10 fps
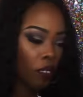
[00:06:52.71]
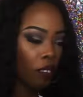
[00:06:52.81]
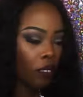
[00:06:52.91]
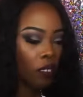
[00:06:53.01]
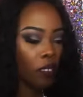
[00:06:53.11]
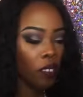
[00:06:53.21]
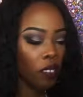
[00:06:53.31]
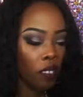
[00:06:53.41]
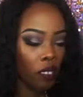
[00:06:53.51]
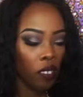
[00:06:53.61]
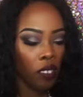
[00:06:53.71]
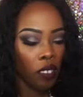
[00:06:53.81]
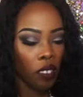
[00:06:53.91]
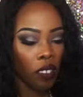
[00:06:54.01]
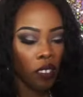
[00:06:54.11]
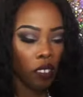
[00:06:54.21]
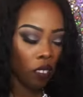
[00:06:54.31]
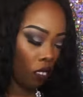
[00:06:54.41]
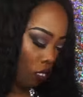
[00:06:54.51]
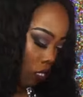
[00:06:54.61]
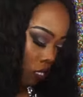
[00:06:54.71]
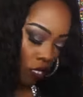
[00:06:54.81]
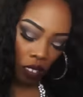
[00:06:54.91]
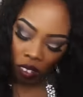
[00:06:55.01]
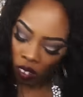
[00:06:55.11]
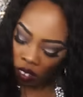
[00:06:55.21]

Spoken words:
[no speech]